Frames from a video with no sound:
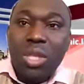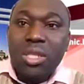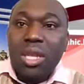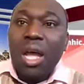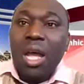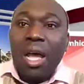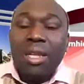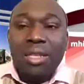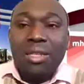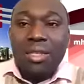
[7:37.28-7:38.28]

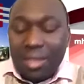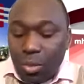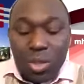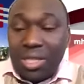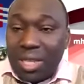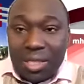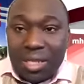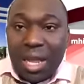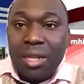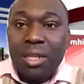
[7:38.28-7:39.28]

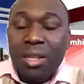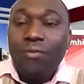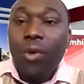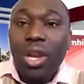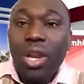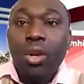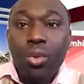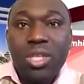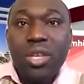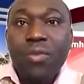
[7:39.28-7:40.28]
Satan, fallen
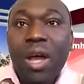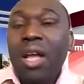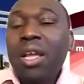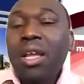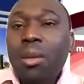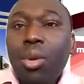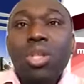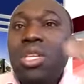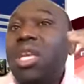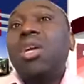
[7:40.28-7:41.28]
Lucifer,
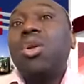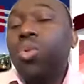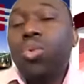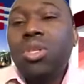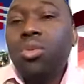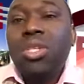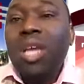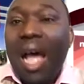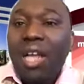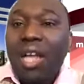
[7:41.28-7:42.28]
but he couldn't
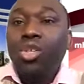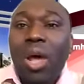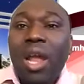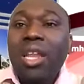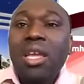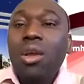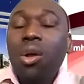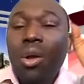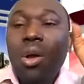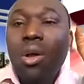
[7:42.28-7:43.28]
actually
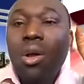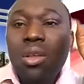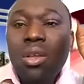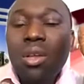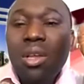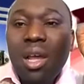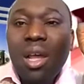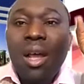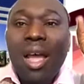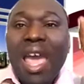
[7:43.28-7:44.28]

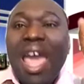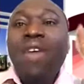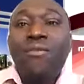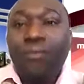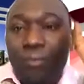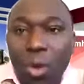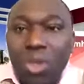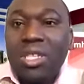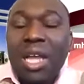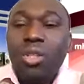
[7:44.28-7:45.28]

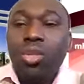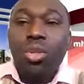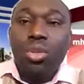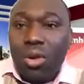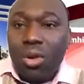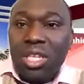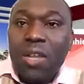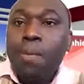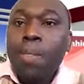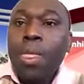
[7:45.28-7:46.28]
enforce that
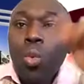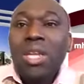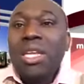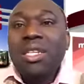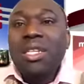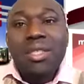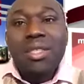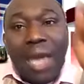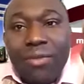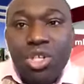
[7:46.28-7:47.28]
authority within the
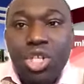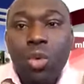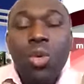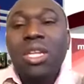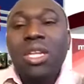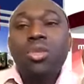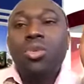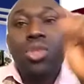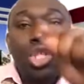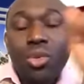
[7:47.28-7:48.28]
territory, within
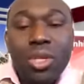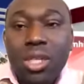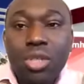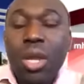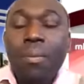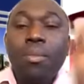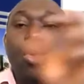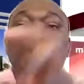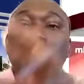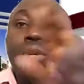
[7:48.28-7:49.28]
the jurisdiction. I'm
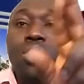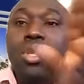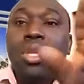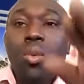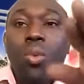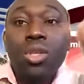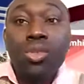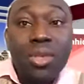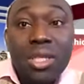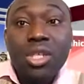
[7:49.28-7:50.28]
going to be using the word
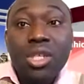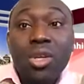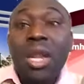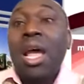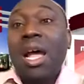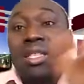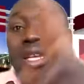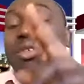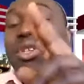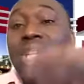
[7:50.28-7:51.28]
jurisdiction and
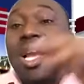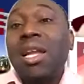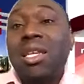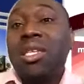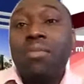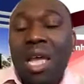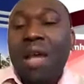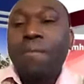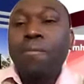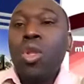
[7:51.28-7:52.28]
territory at the same time.